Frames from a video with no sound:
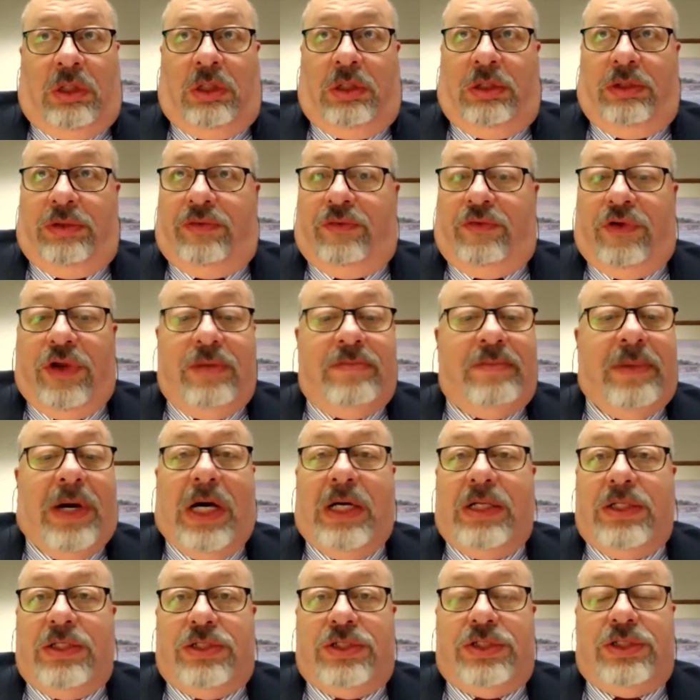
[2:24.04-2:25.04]
3
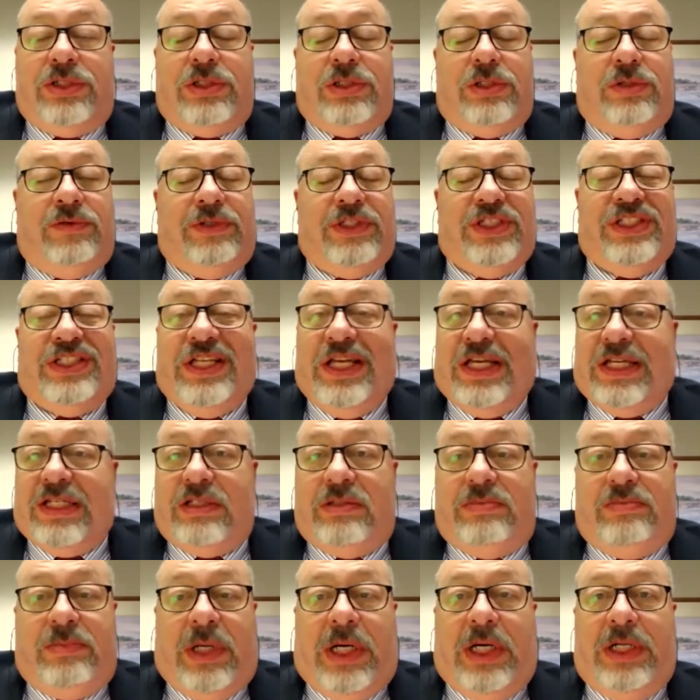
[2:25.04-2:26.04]
months, 6
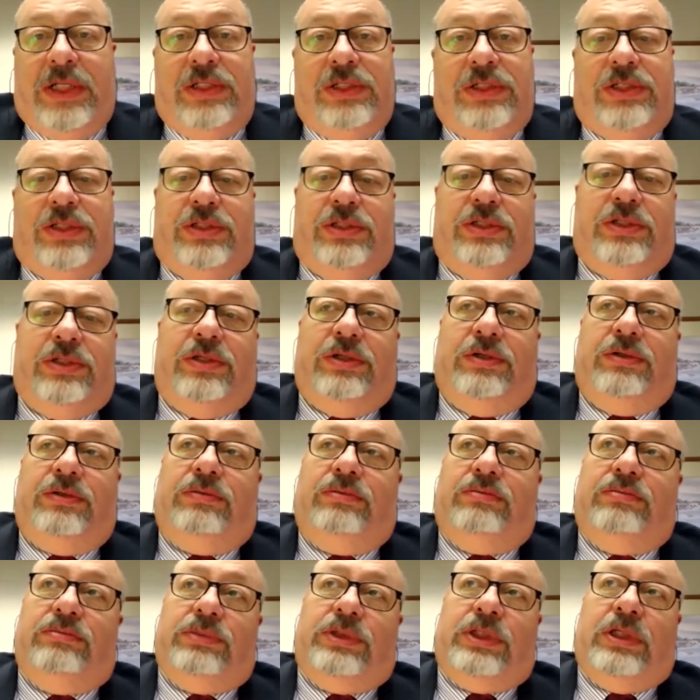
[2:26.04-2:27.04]
months.
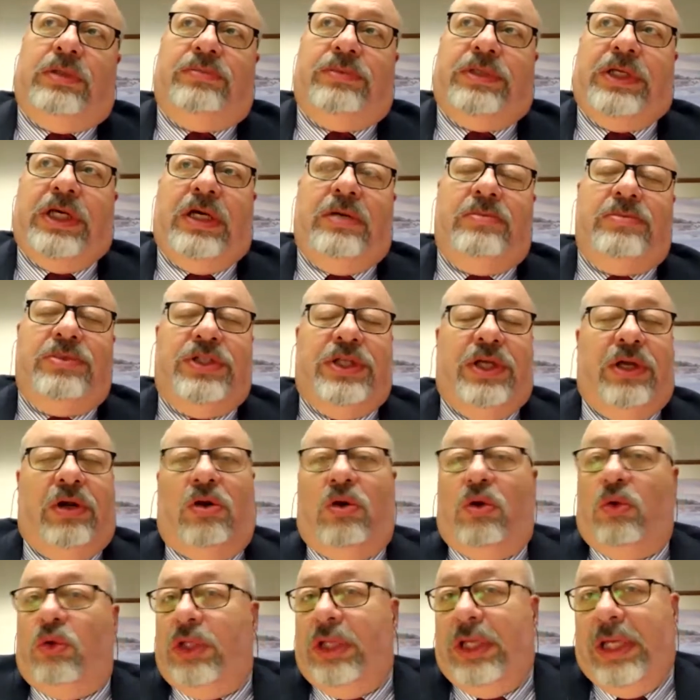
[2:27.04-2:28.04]
Sometimes they're
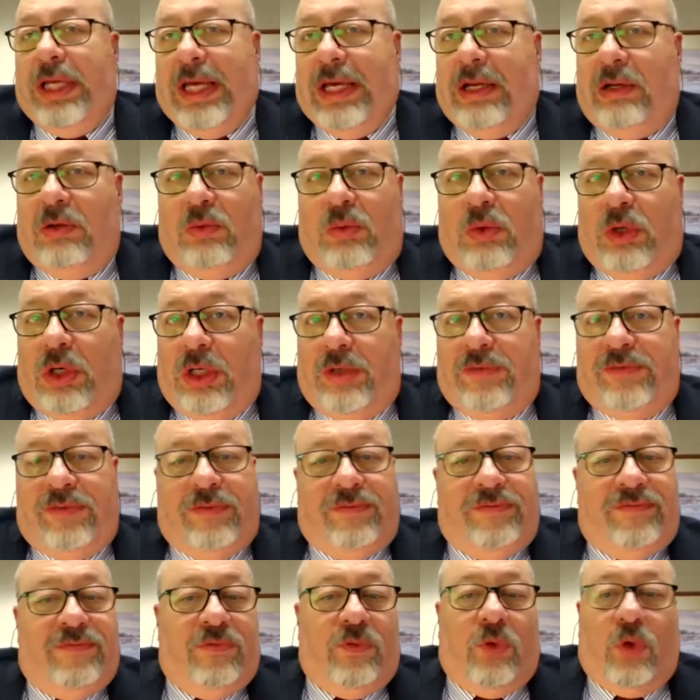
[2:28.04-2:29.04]
only out of work for
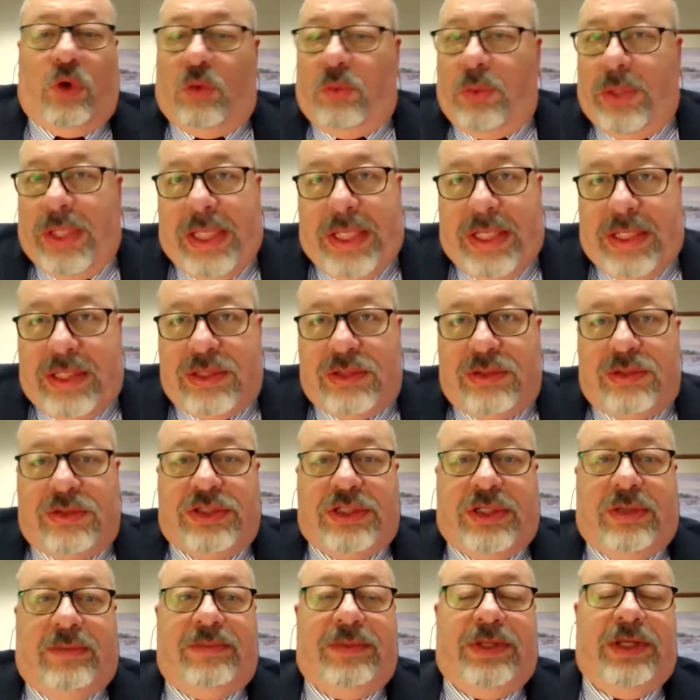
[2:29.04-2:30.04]
4 weeks or
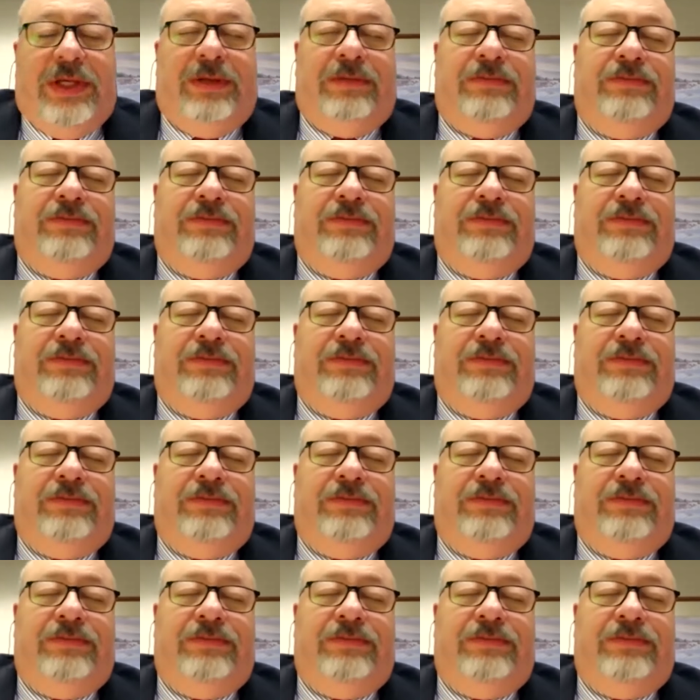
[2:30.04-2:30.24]
something.